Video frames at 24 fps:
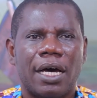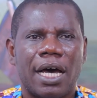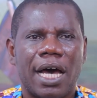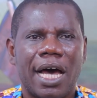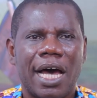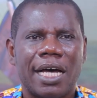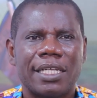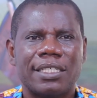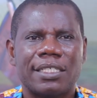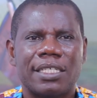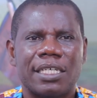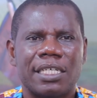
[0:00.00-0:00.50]

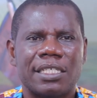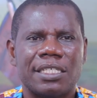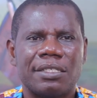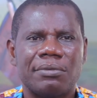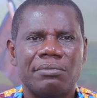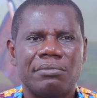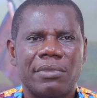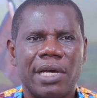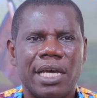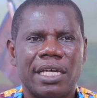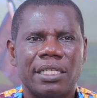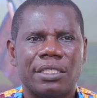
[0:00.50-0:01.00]
art is
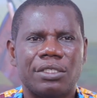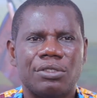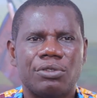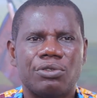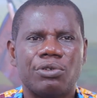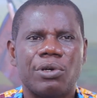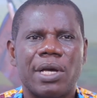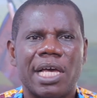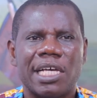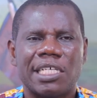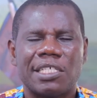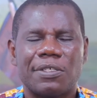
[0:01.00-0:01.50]

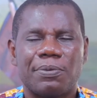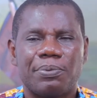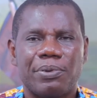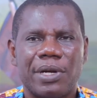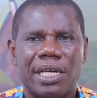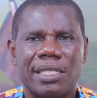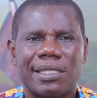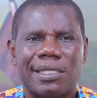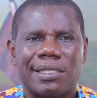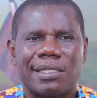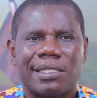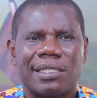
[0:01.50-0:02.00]
meant to
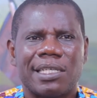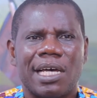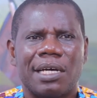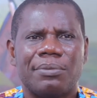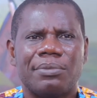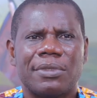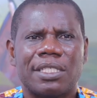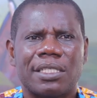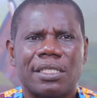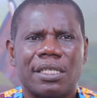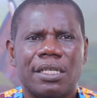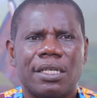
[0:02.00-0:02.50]
express
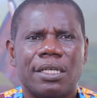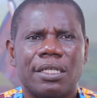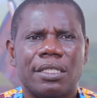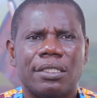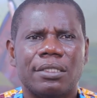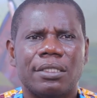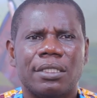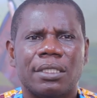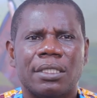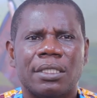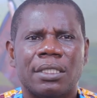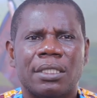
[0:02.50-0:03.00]

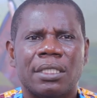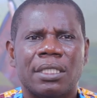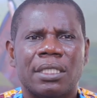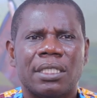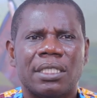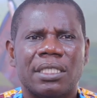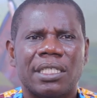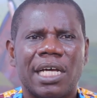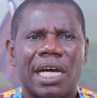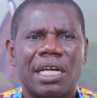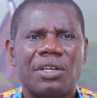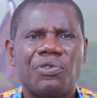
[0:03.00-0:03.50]
something
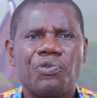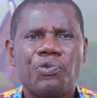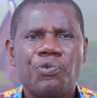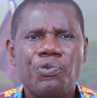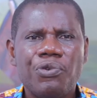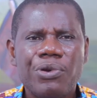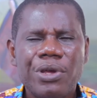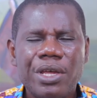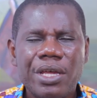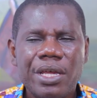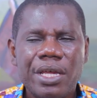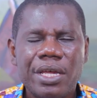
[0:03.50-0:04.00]
that
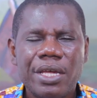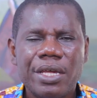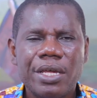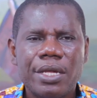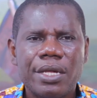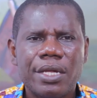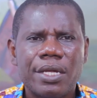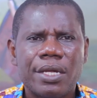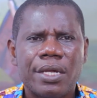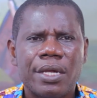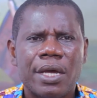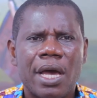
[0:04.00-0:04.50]

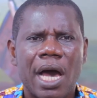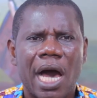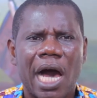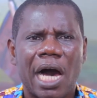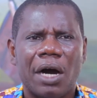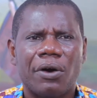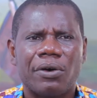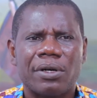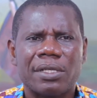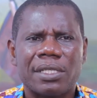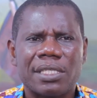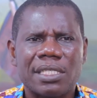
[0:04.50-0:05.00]
we
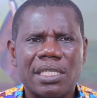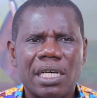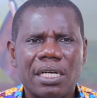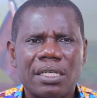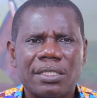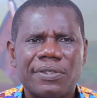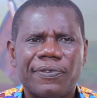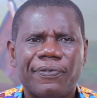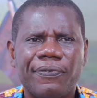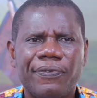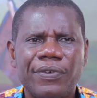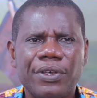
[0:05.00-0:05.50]

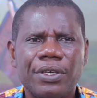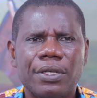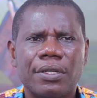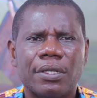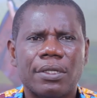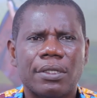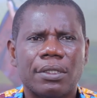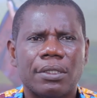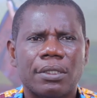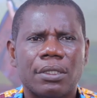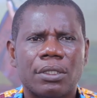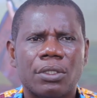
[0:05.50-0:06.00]
ourselves feel